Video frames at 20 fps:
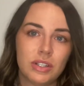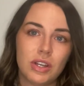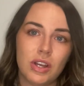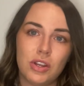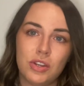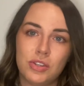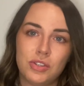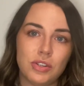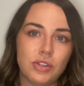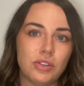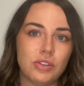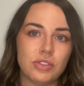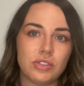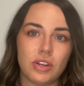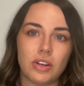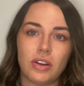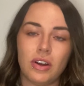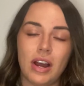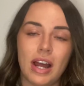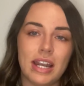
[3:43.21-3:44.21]
As soon as I
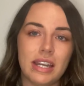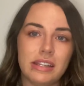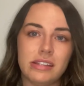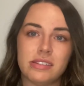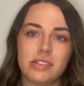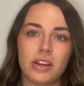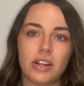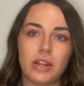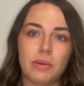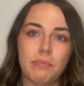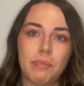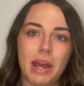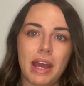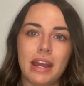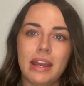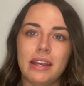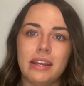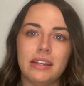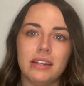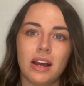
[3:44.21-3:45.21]
got any sign of
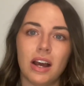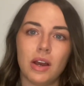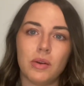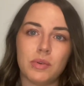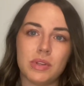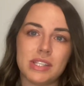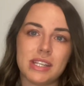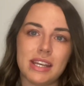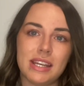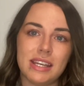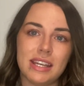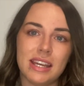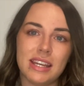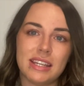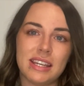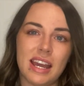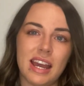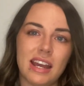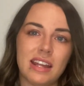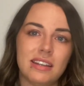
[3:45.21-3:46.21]
pain, I would take it
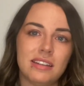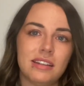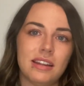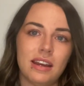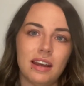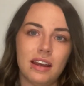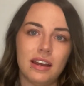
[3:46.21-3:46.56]
again.